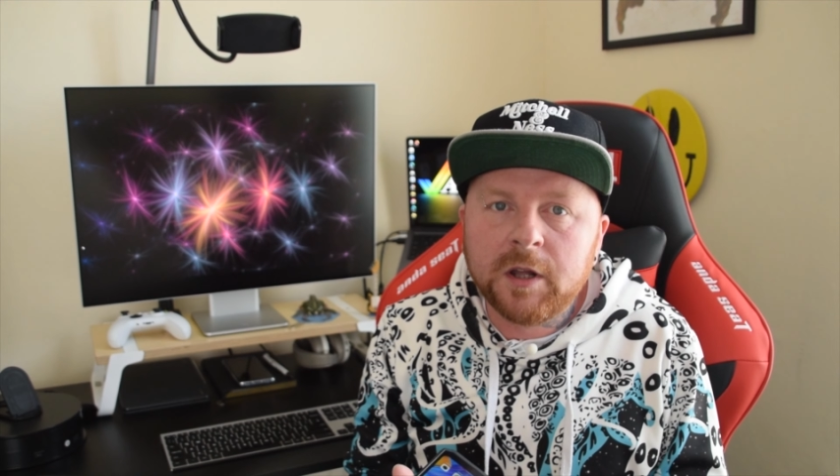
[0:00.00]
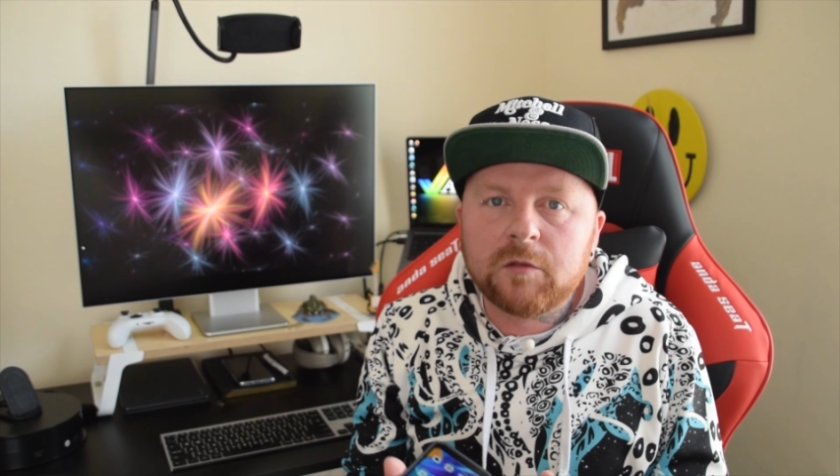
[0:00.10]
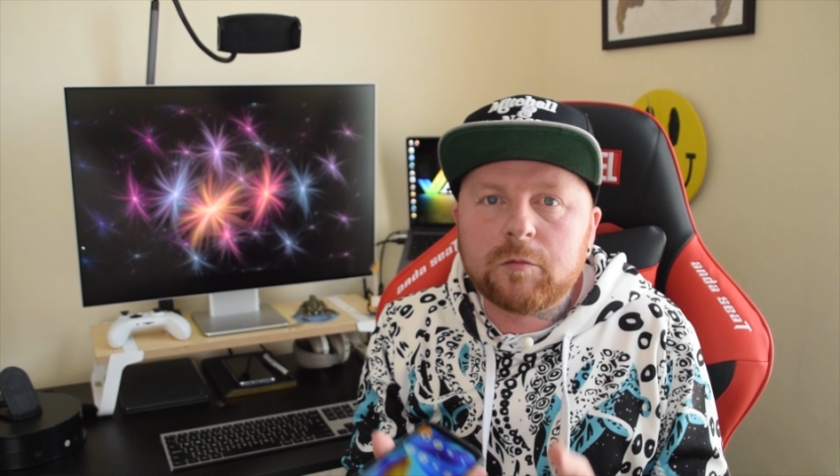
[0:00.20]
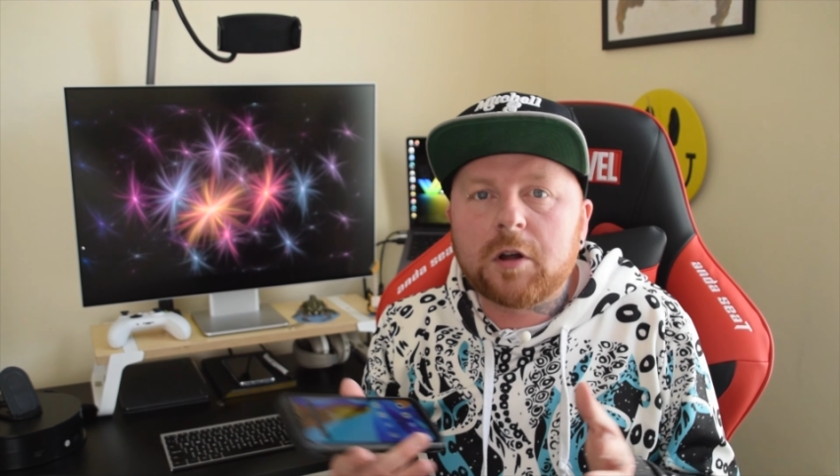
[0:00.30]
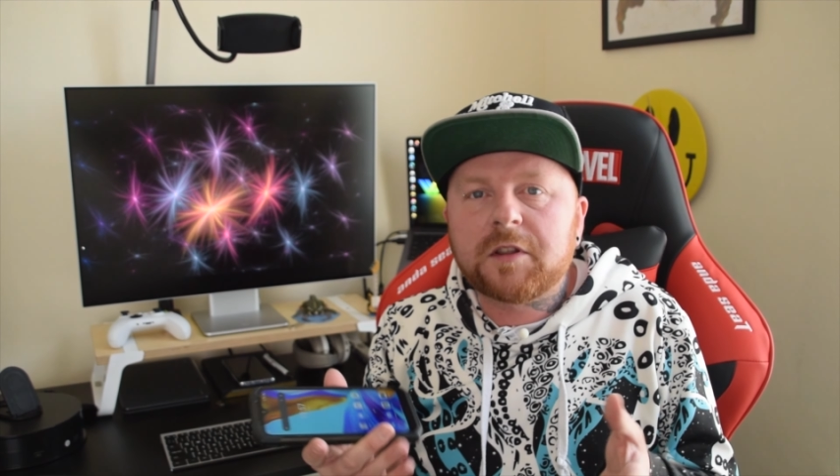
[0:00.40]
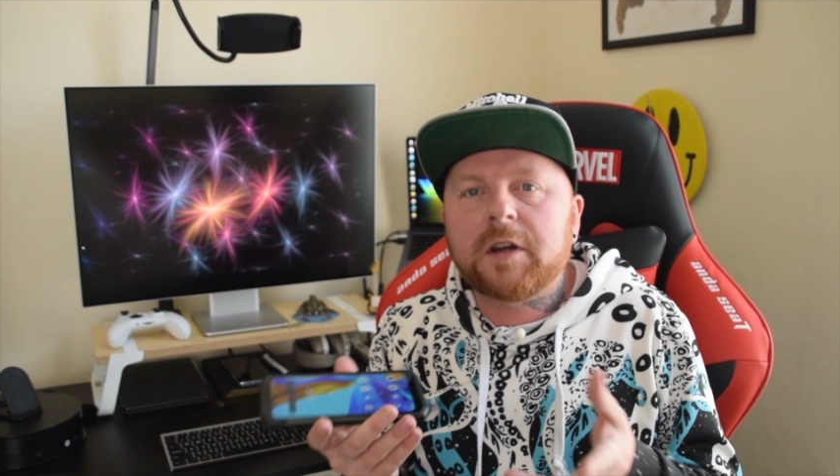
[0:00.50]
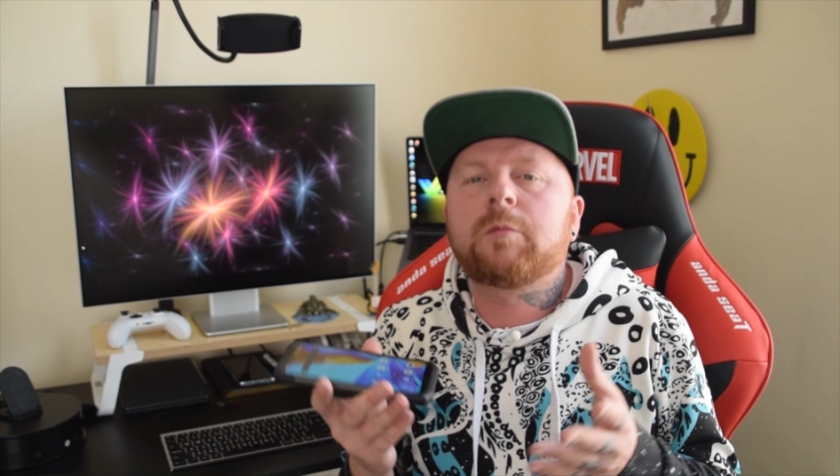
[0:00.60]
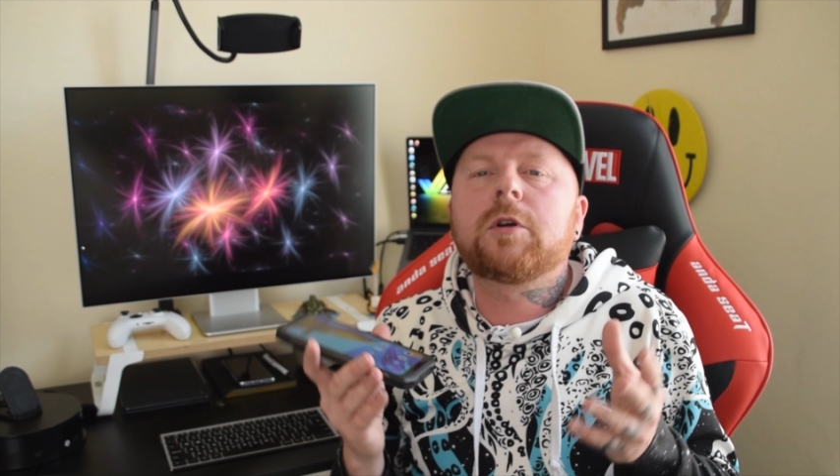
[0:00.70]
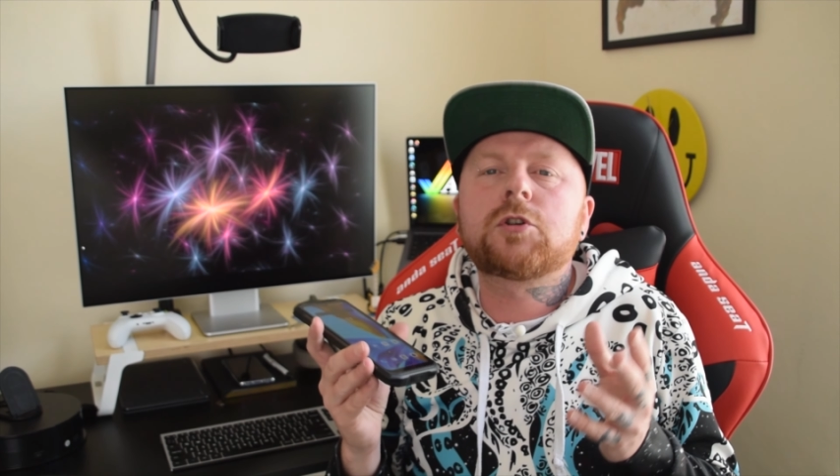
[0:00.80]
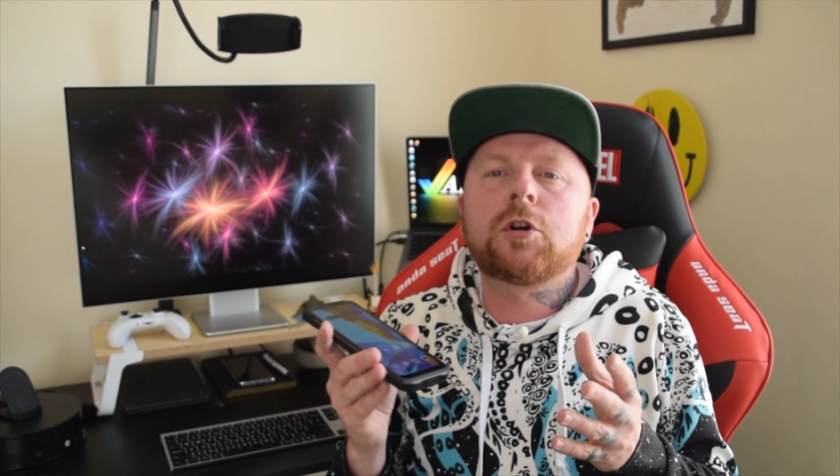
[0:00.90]
Rather, I'm
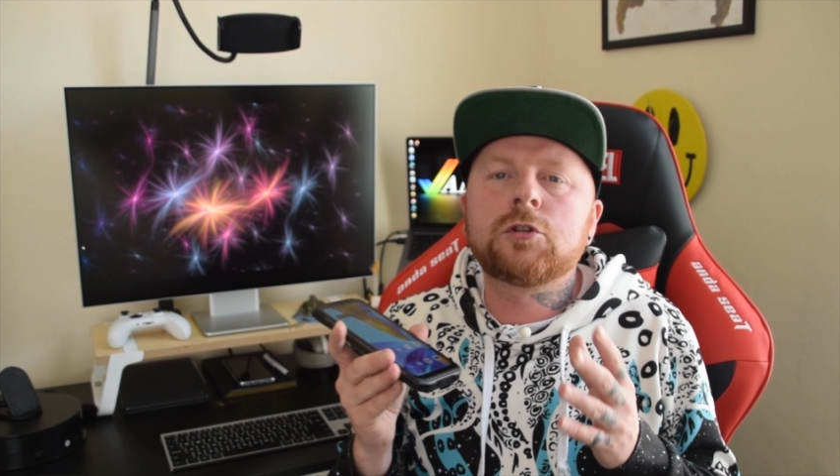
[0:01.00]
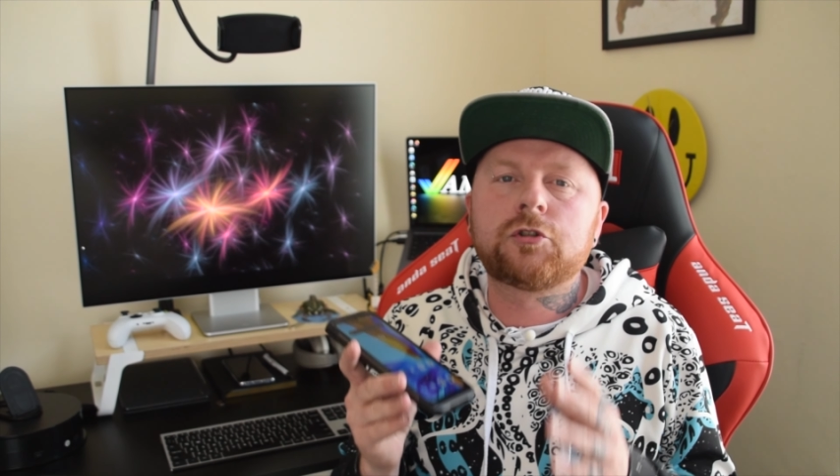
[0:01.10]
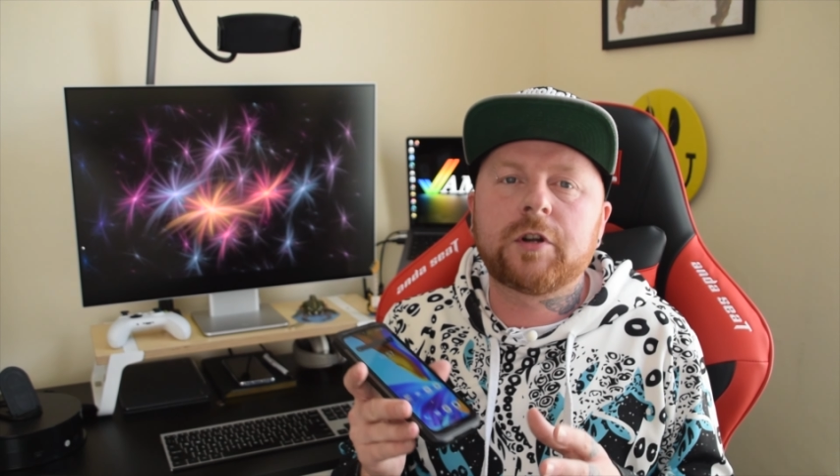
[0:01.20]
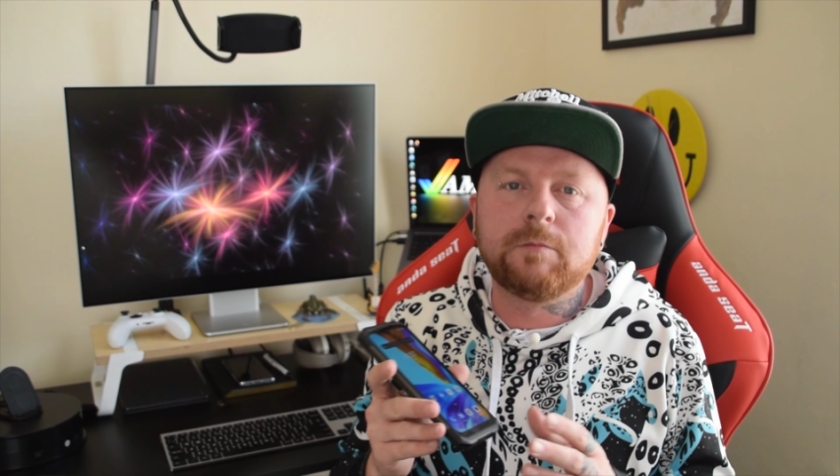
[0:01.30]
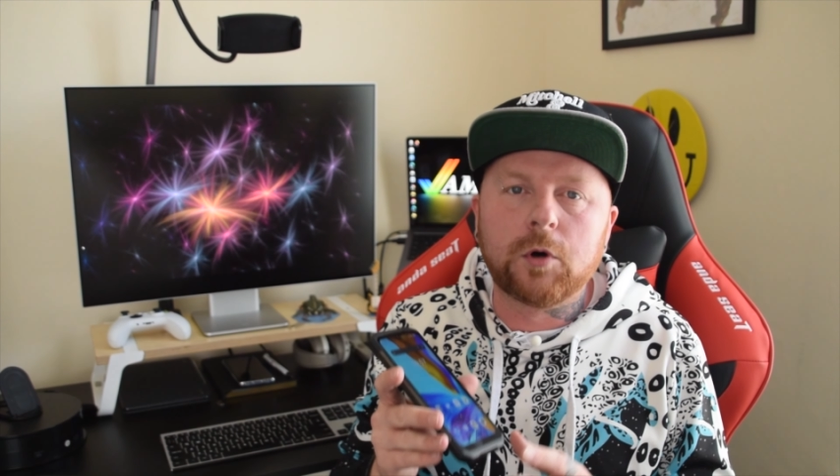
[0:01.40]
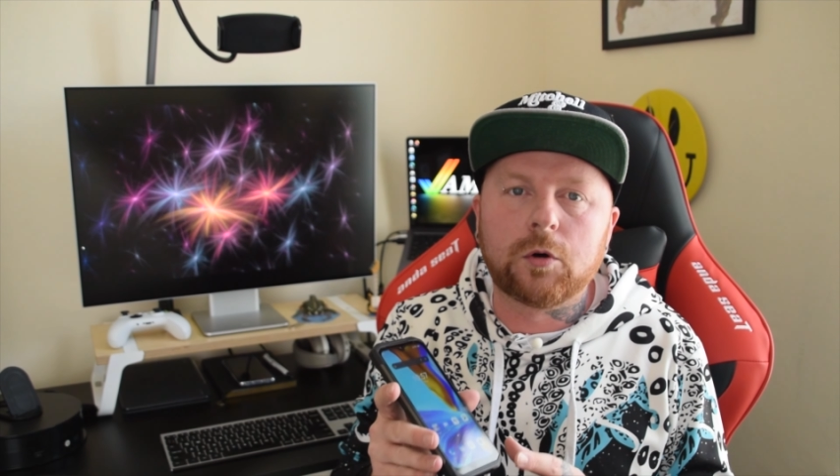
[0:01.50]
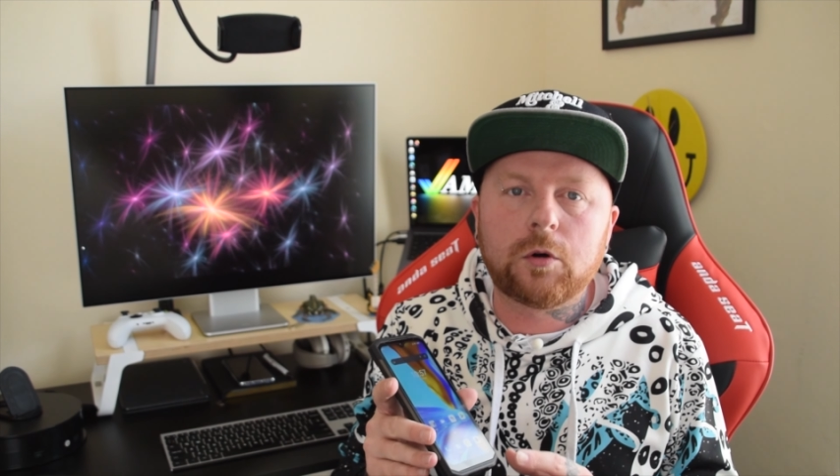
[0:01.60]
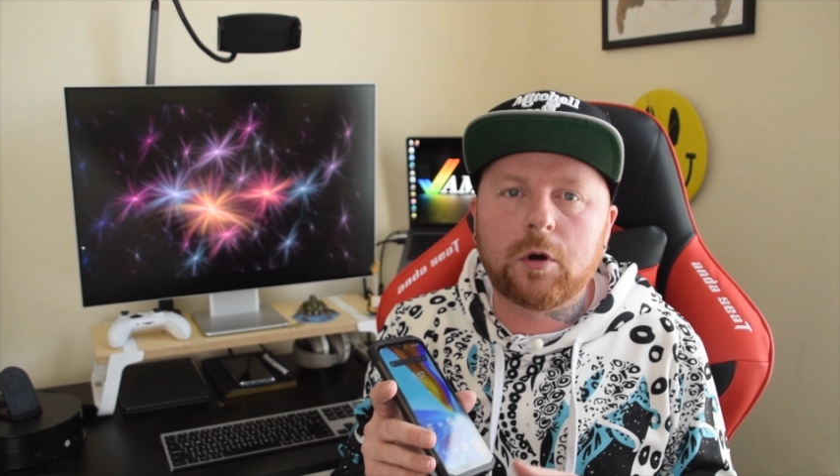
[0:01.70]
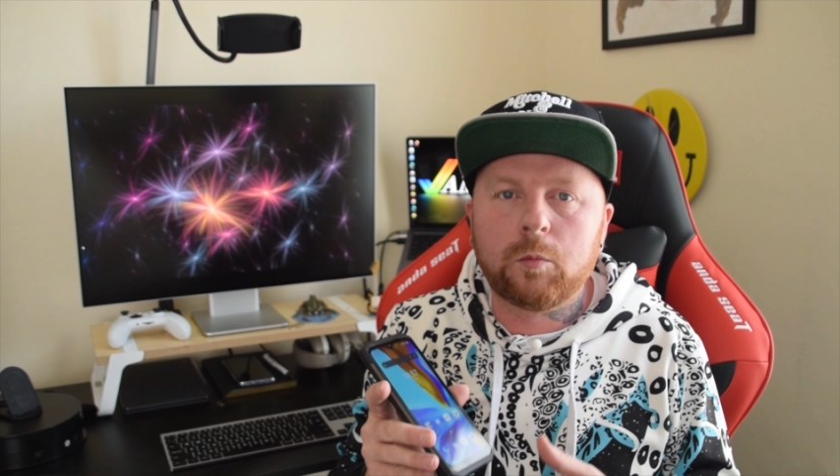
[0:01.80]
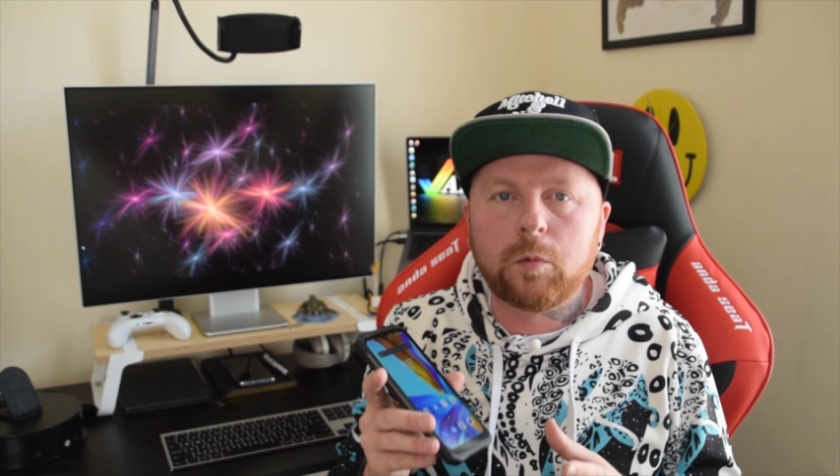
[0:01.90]
going to concentrate more
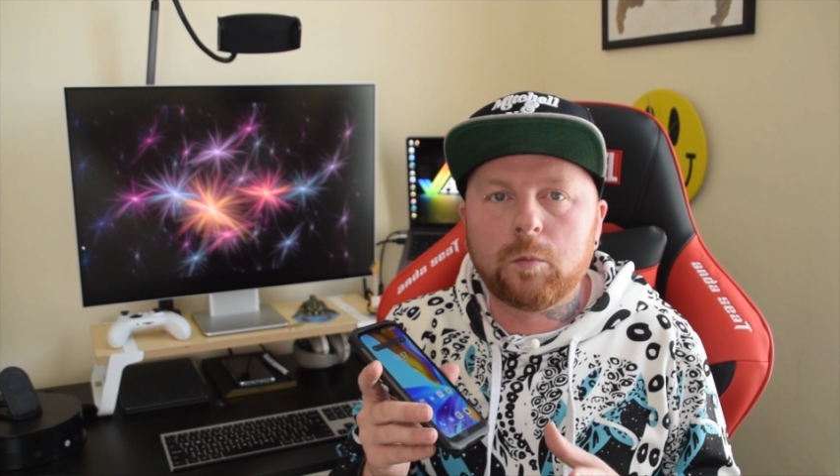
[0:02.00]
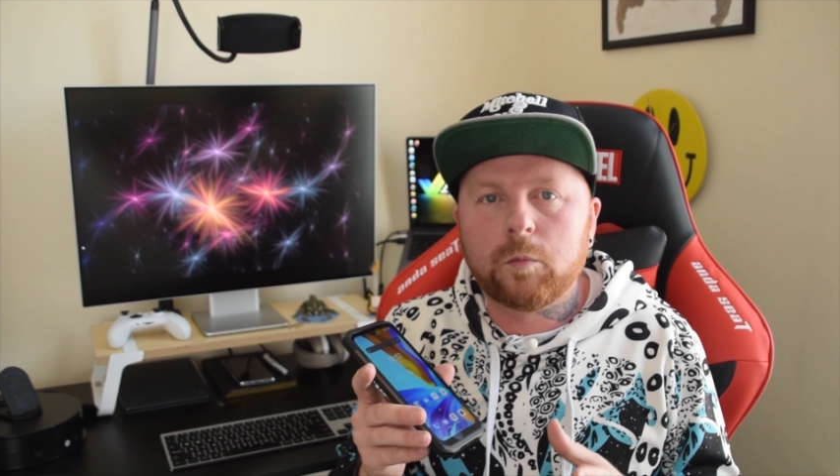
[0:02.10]
on